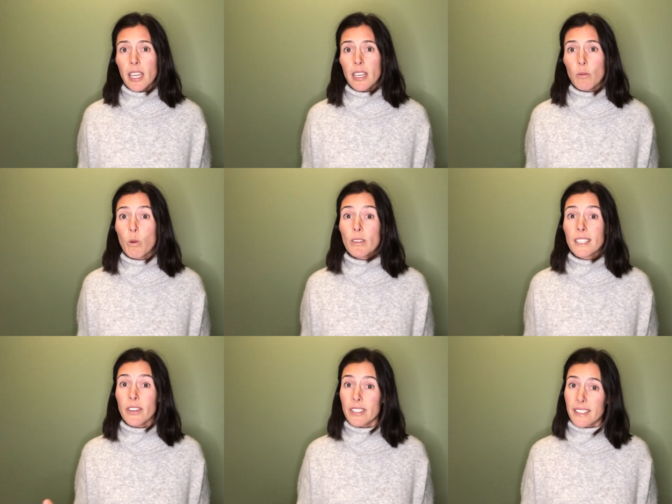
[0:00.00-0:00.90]
and
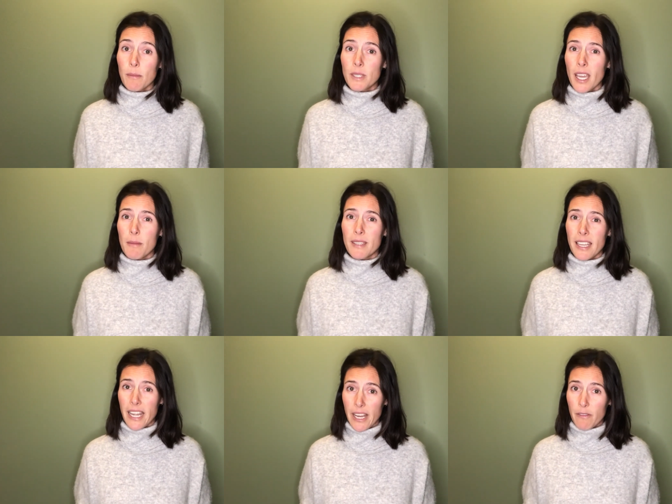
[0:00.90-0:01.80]
whilst there is sometimes
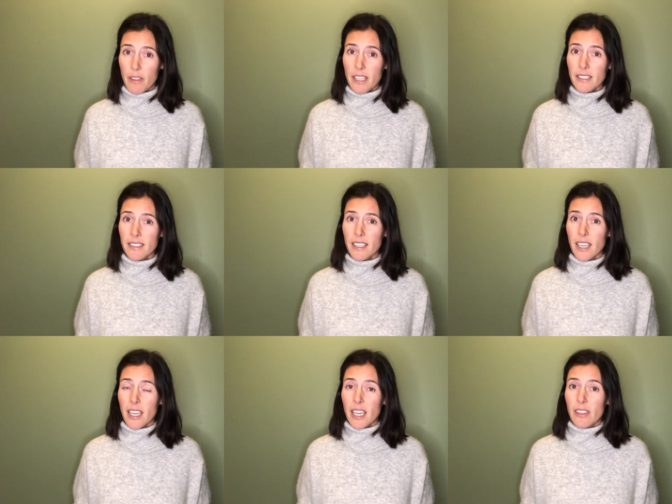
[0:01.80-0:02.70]
a need for this,
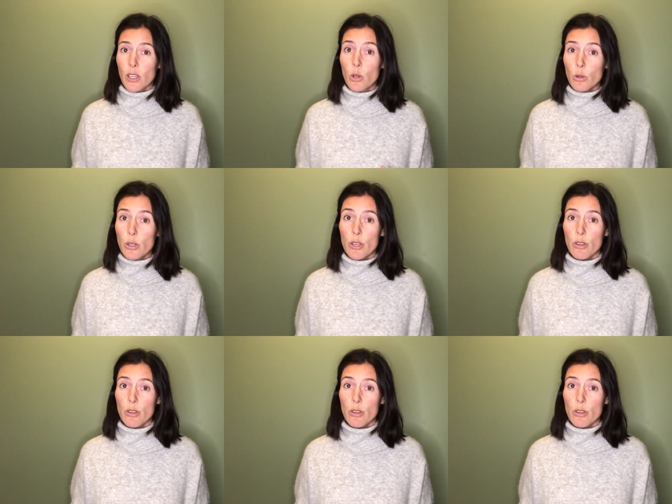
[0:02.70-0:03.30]
the good